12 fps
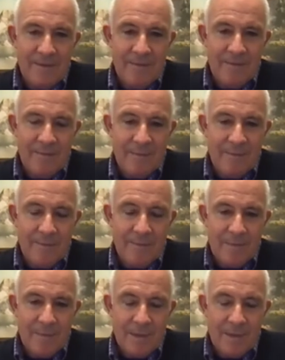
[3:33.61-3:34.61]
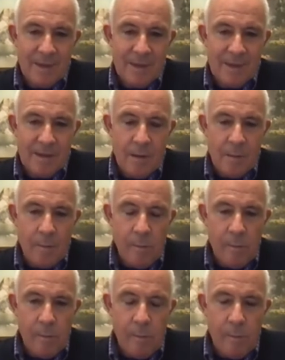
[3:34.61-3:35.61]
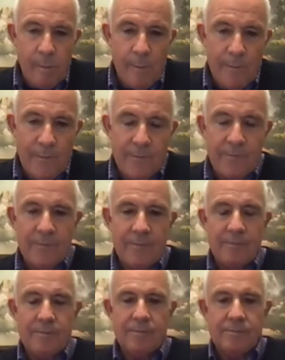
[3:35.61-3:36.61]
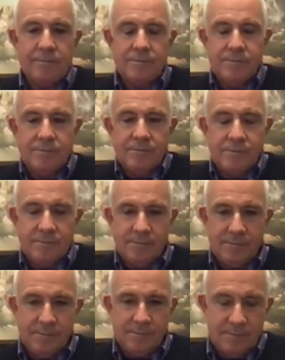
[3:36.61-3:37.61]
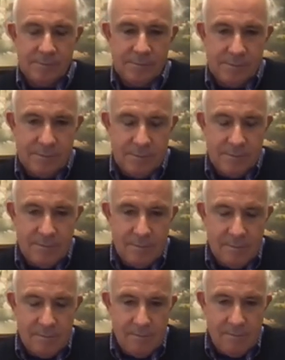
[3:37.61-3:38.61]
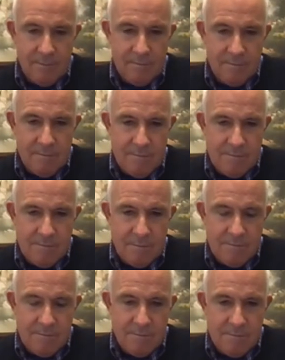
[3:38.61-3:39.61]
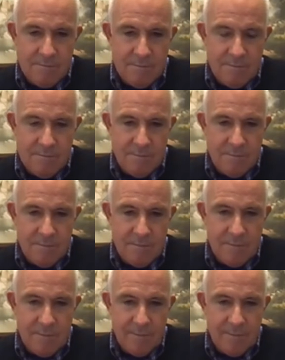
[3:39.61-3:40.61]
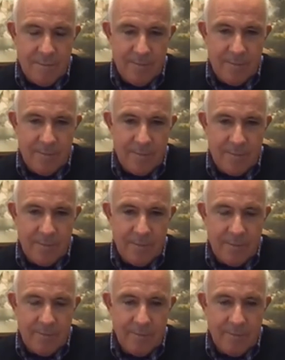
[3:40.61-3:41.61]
No words are spoken by the person on screen.